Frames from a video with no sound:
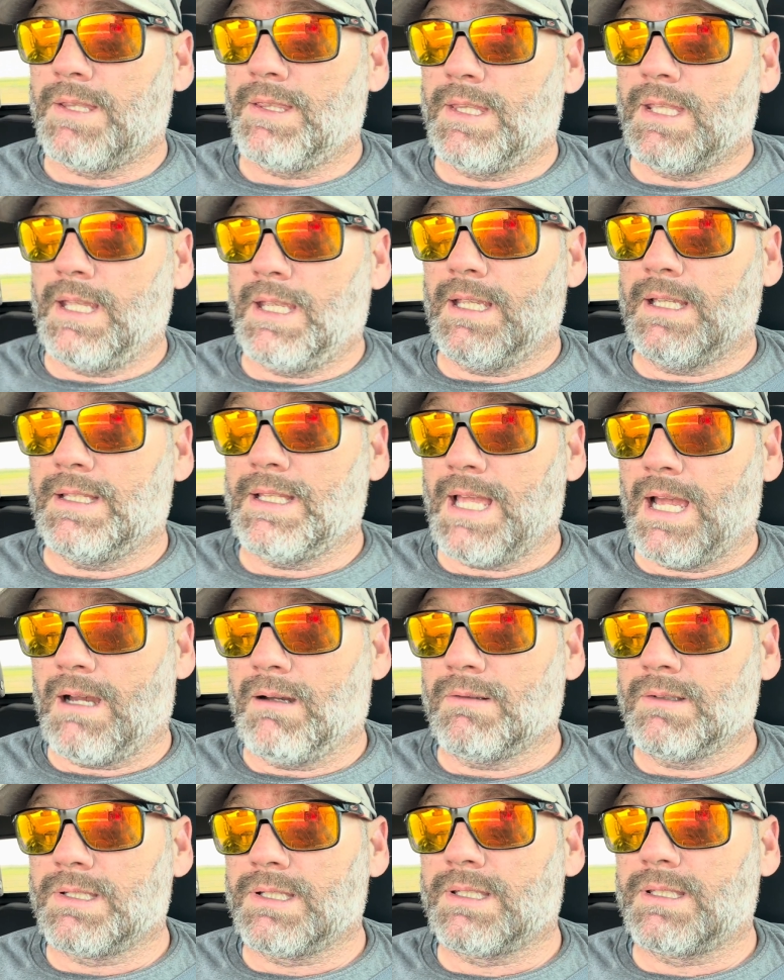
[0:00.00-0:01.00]
They
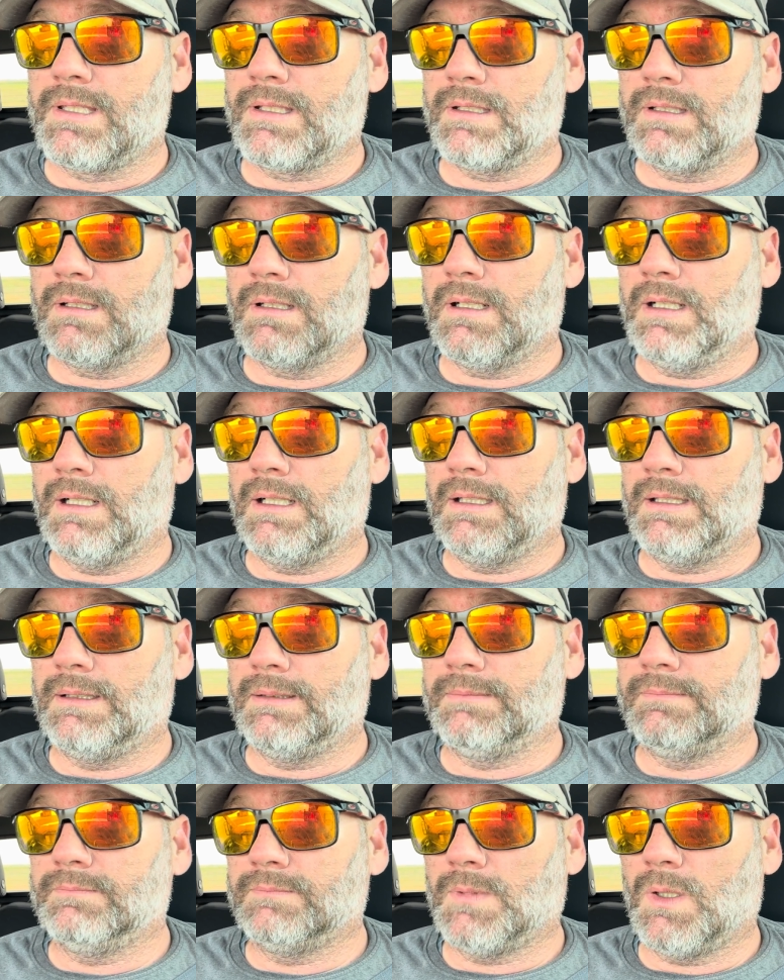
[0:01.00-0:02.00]
announced
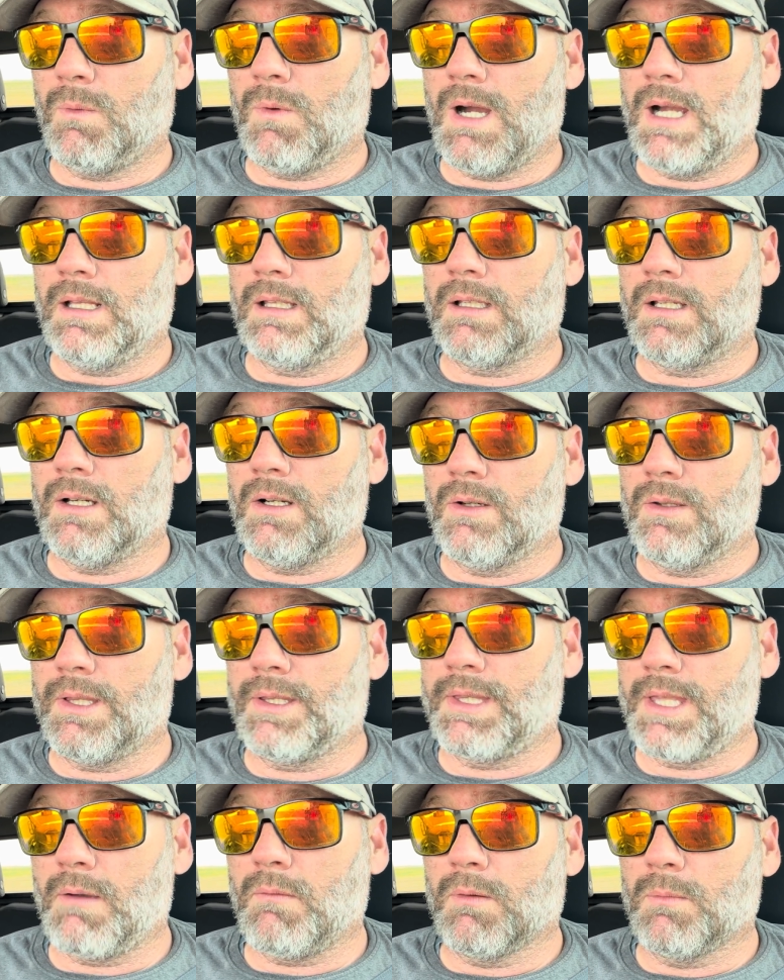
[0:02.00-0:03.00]
a while ago
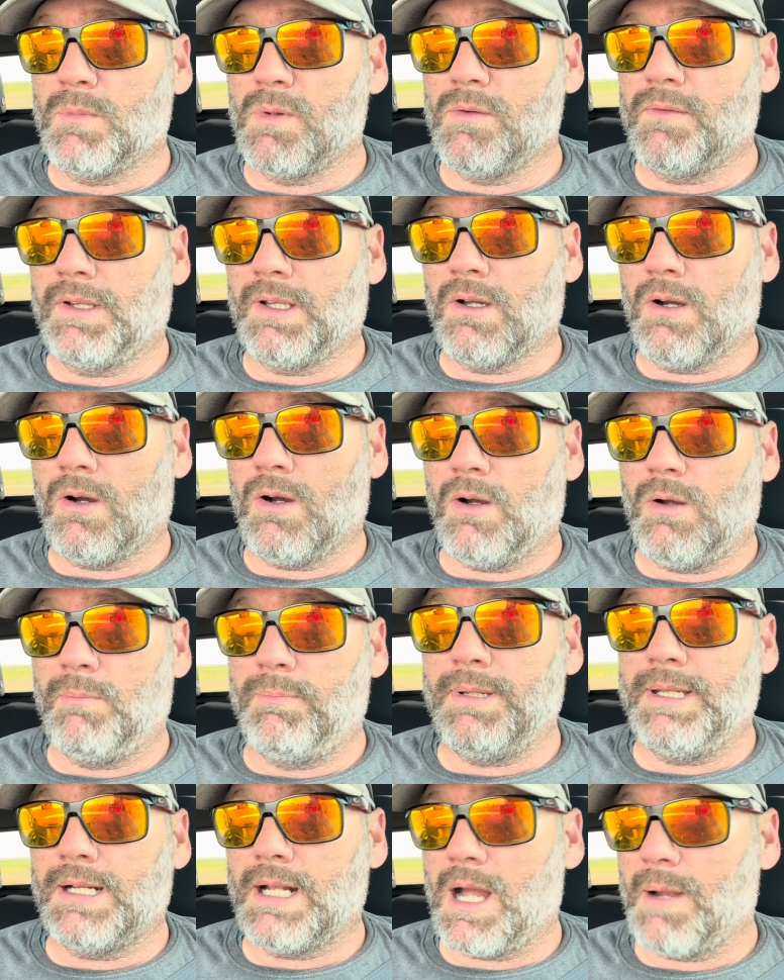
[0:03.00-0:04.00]
that they were moving all
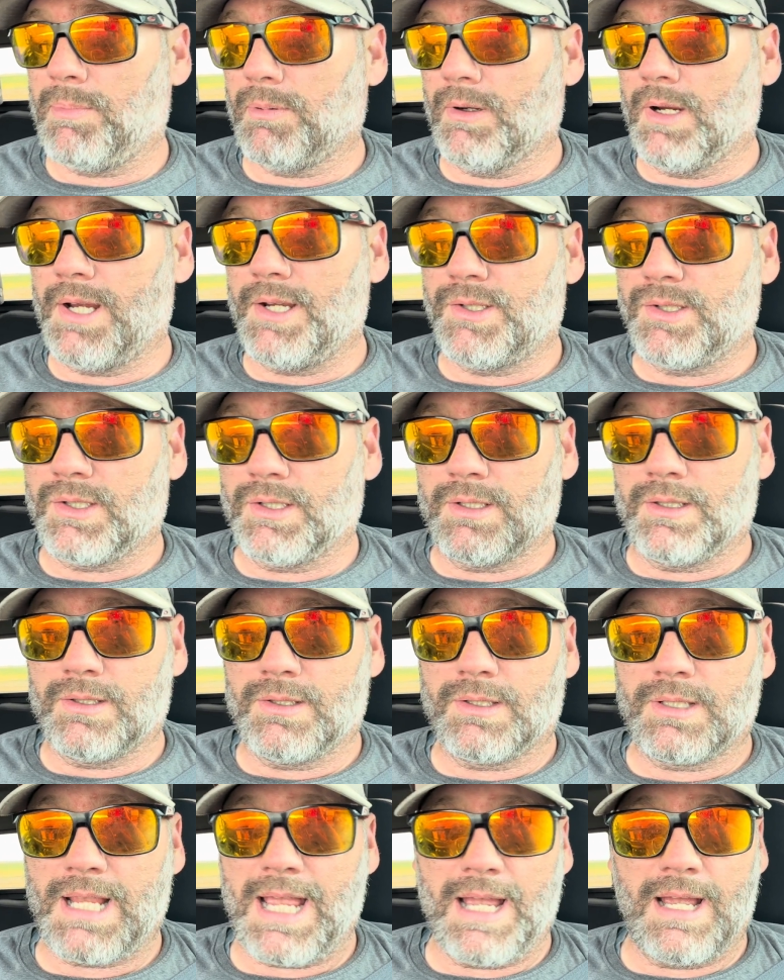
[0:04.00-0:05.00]
bin
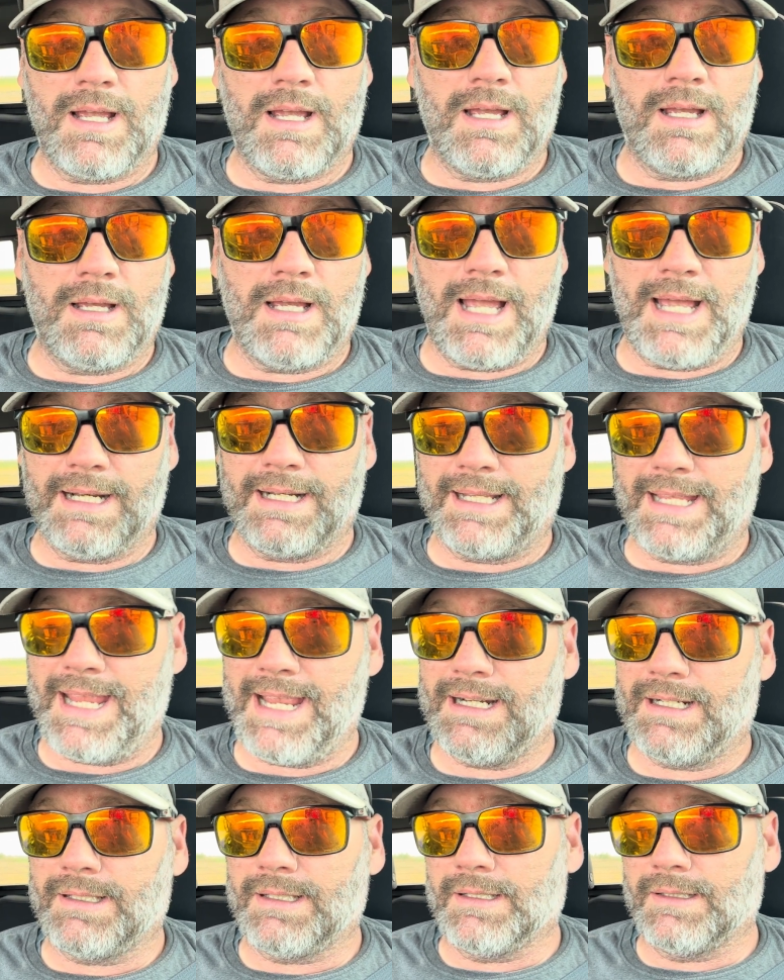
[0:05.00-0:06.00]
operations out of
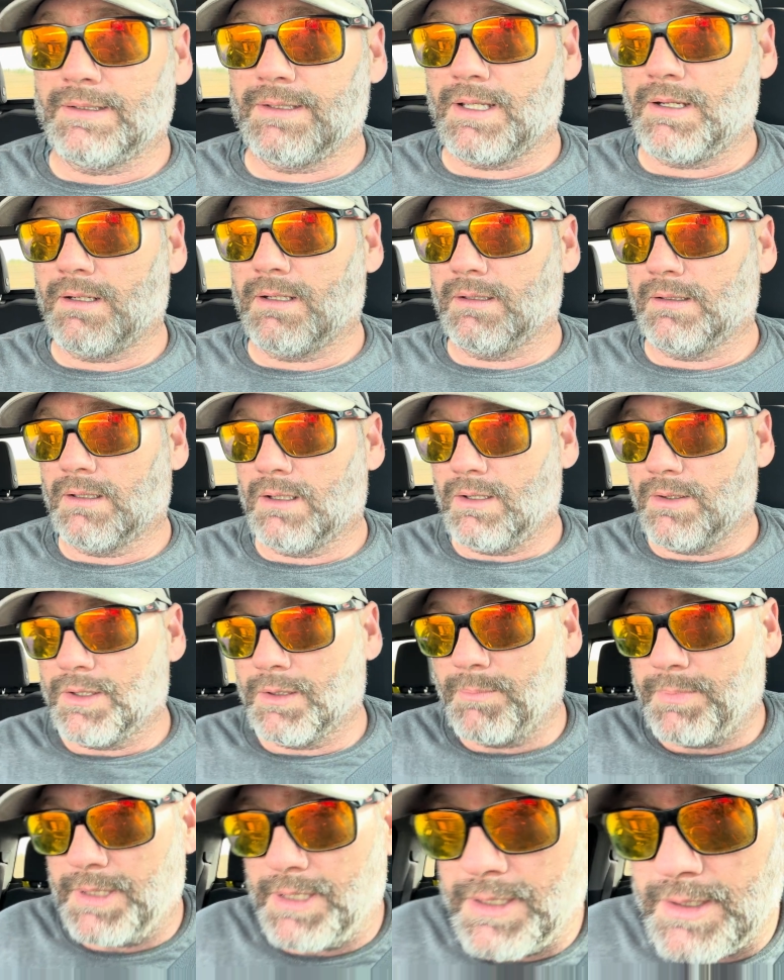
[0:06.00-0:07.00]
Canada. All
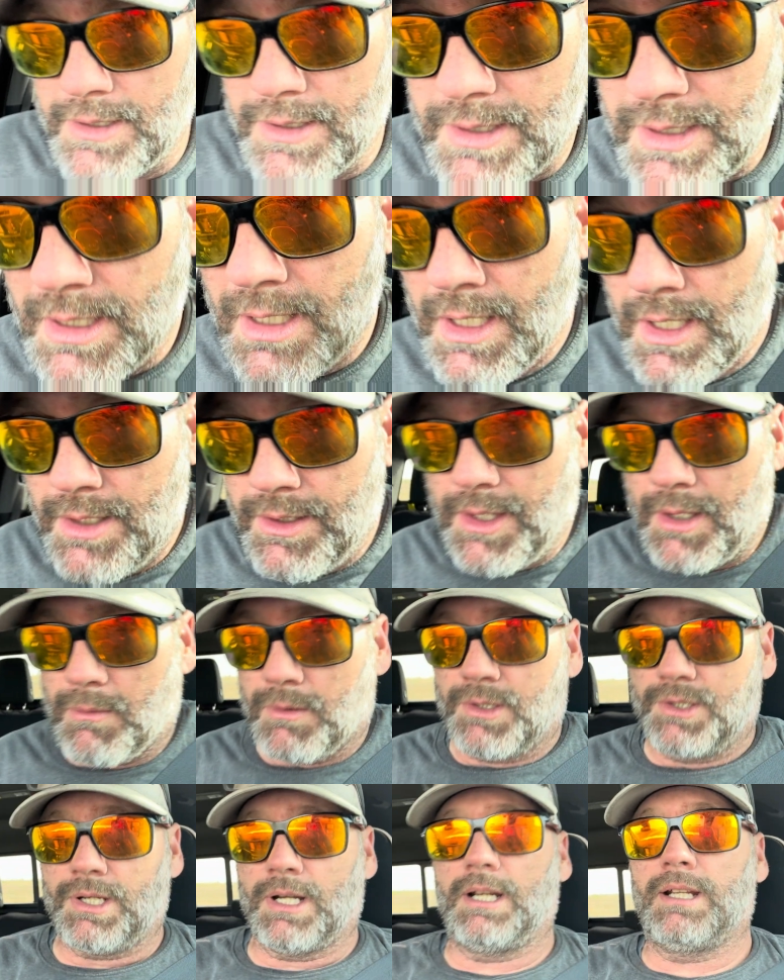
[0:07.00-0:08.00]
their bins. They
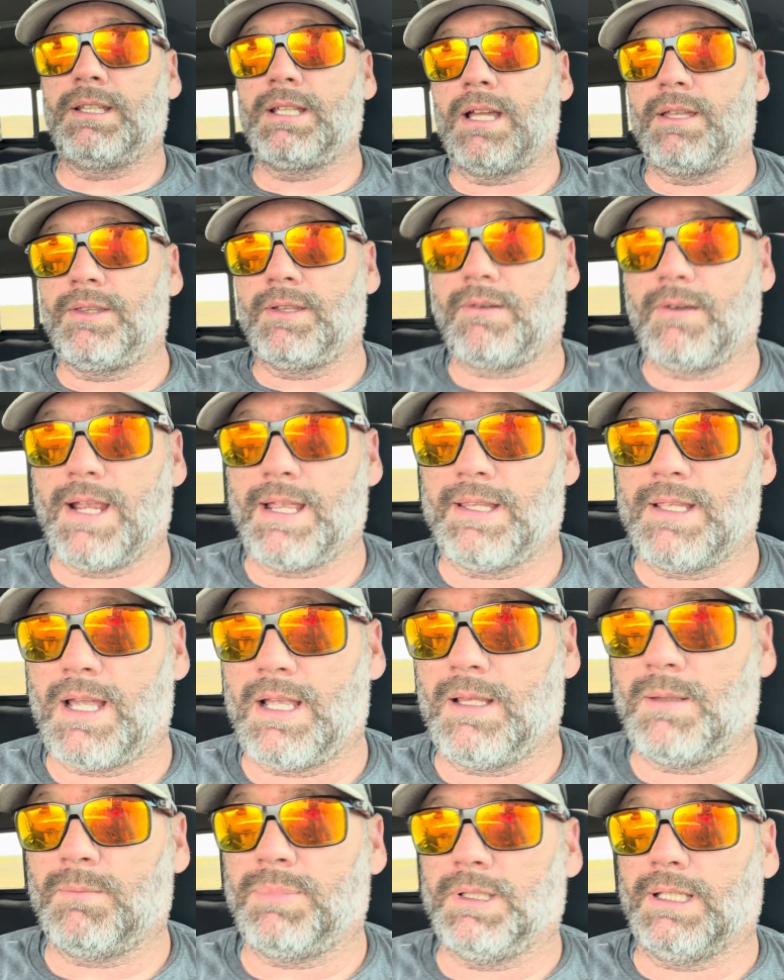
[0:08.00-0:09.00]
were shutting down the Grand
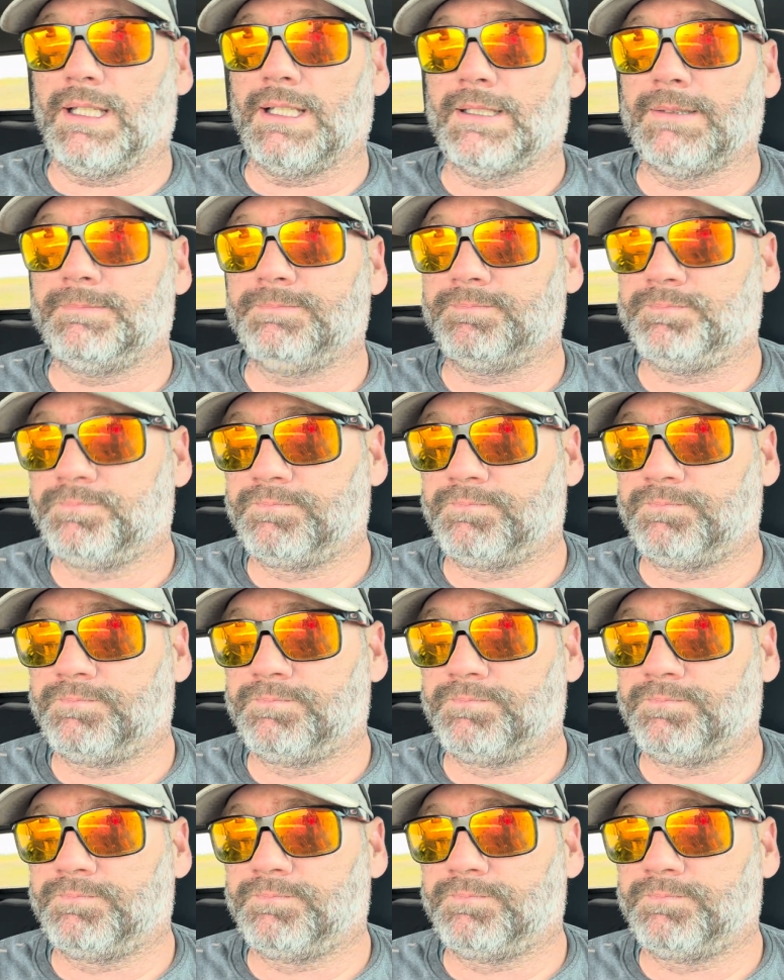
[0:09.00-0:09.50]
Island plant.